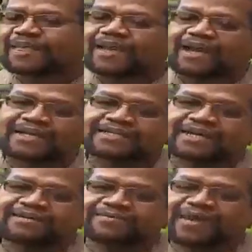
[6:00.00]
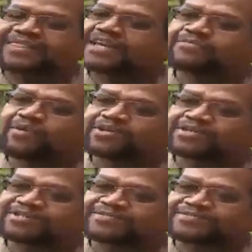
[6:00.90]
Okay. And um, at that
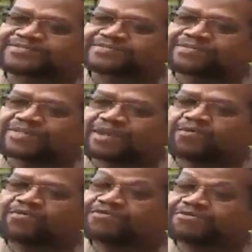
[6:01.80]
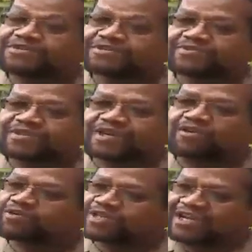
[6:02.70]
point, we were faced with a
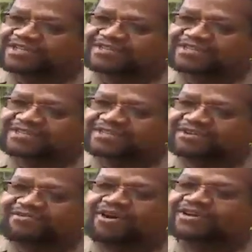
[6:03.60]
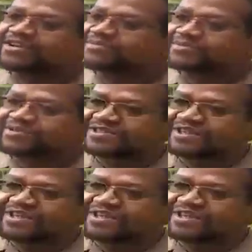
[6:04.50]
closure mm. of our dreams.